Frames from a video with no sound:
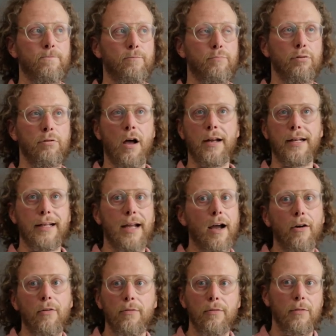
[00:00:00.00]
plotting
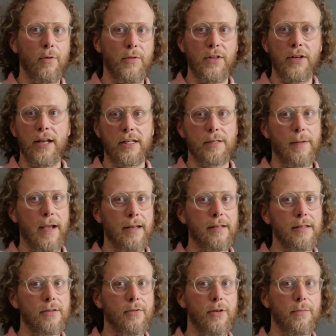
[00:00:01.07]
out what the next painting
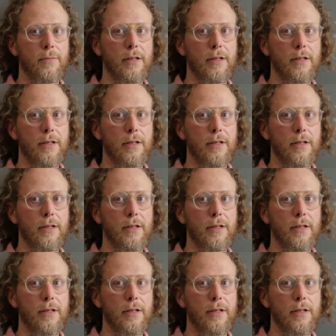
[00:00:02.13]
is going to